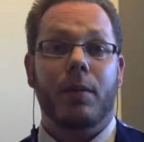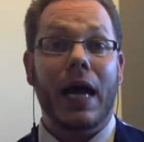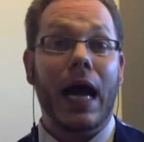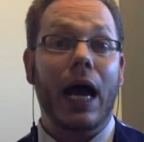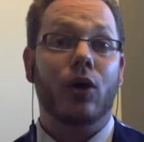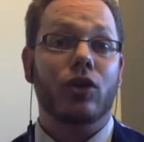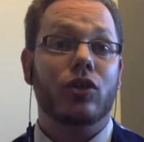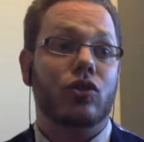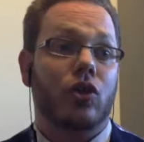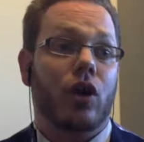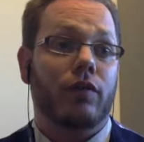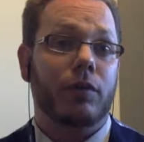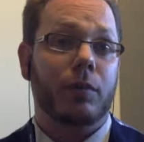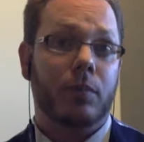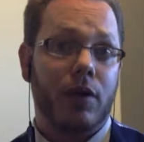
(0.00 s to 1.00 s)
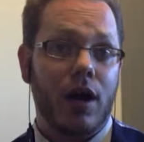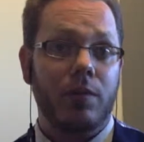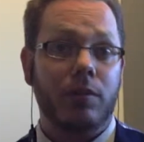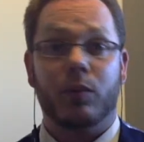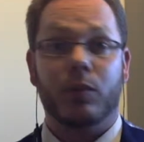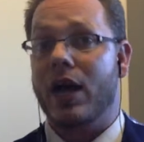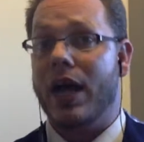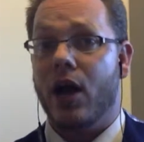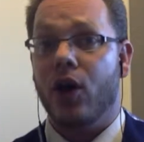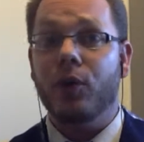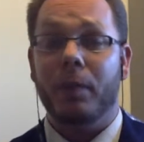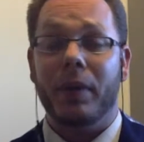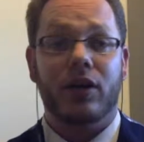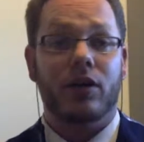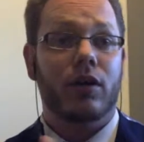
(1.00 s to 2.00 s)
how to solve a problem or how
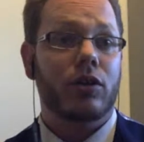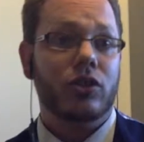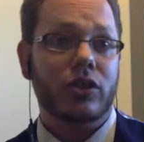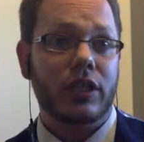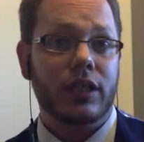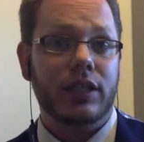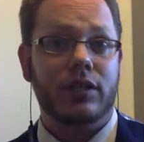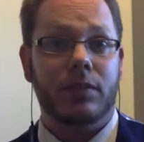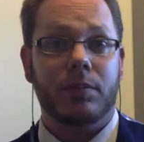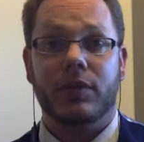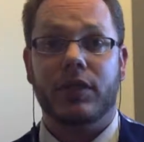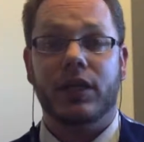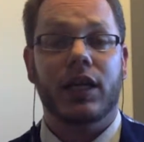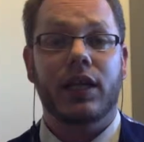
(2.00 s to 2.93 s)
to better understand something.